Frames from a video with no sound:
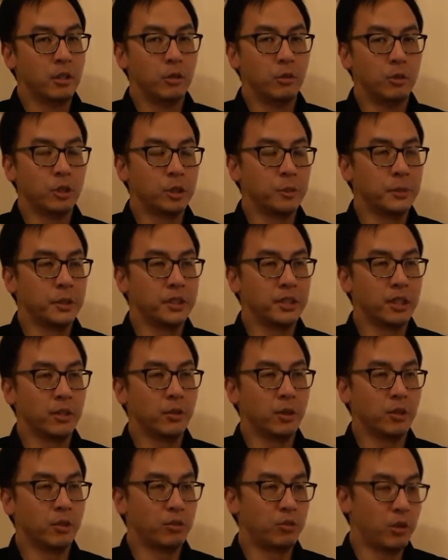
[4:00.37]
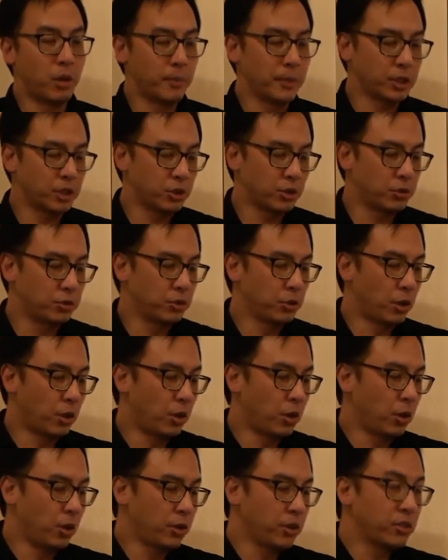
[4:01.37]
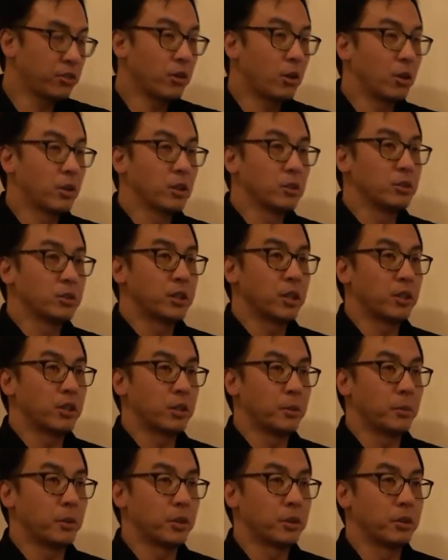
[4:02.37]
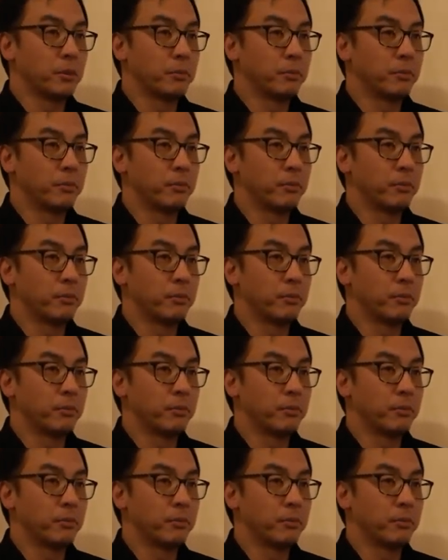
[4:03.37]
which means that we have to rummage through all these organs to get to the bottom.